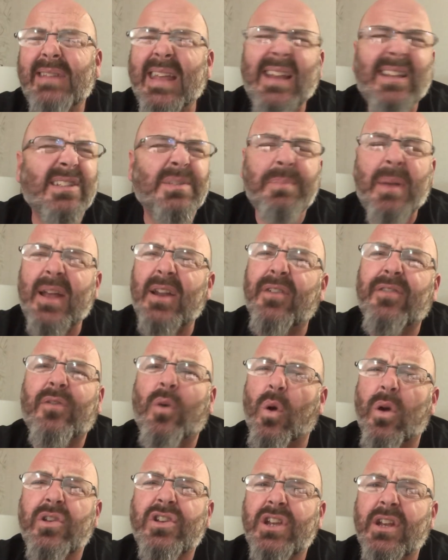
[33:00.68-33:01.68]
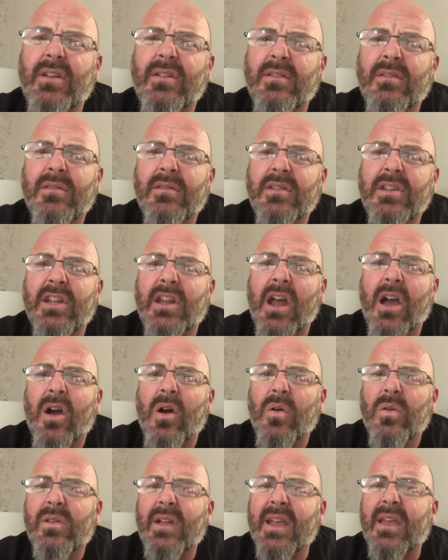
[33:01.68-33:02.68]
Didn't spend a fortune, you
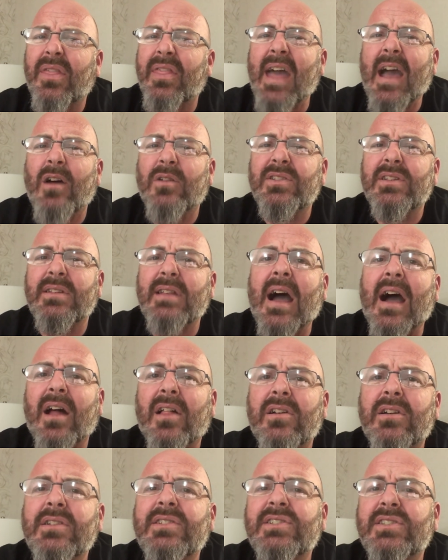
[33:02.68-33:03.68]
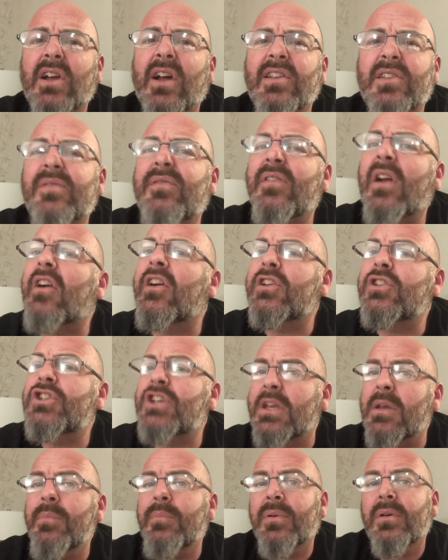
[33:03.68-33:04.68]
know, like $1,000. So that's very
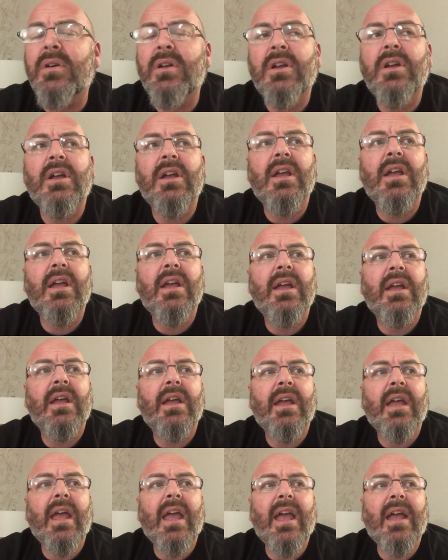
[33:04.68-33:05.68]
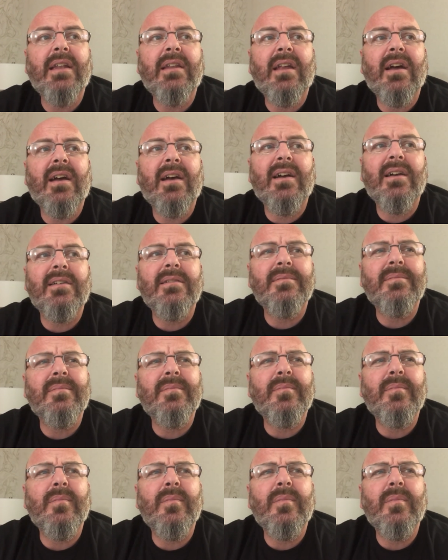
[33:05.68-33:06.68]
cheap. And
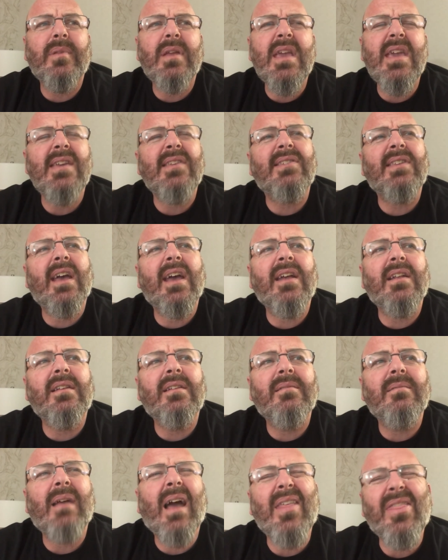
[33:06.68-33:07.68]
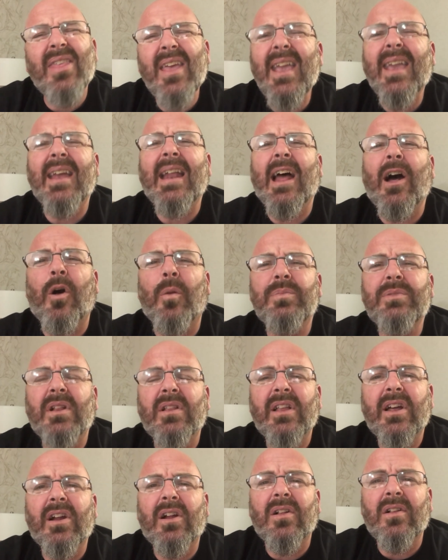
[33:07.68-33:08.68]
he said, I think it helped a
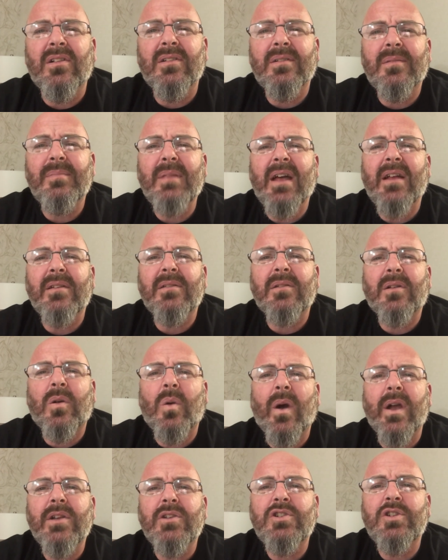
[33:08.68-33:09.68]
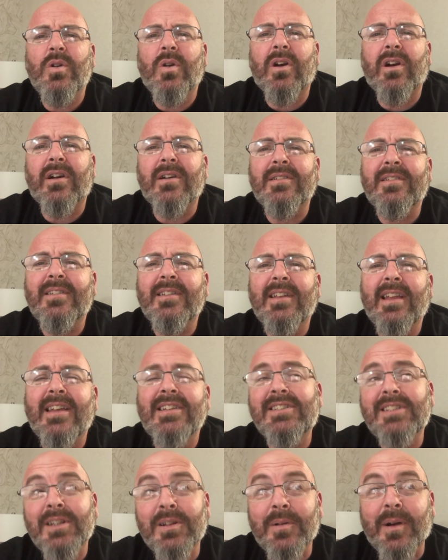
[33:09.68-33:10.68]
little. I'm not quite sure. I
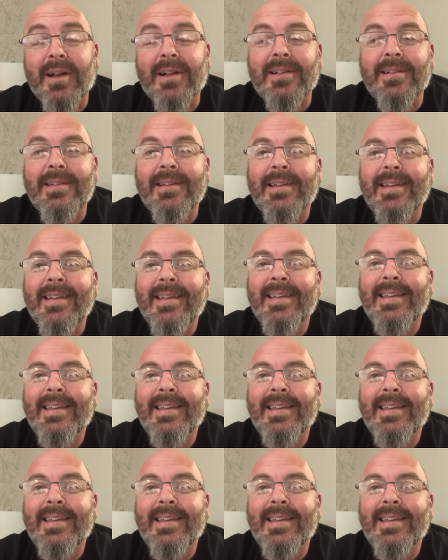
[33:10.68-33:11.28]
said, well,